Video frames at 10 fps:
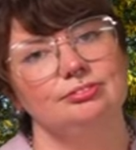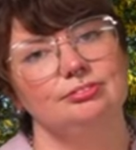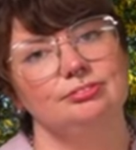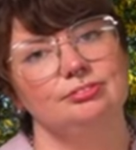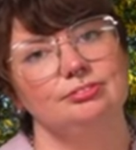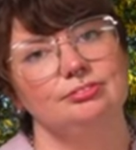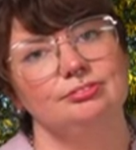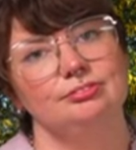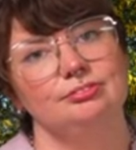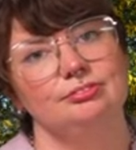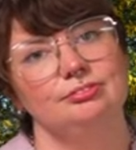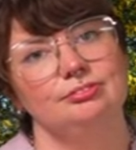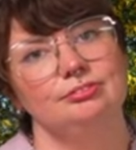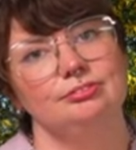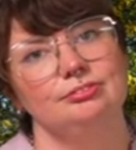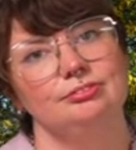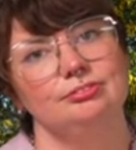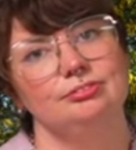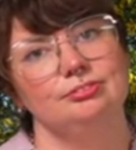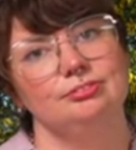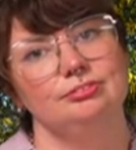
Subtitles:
This person isn't speaking.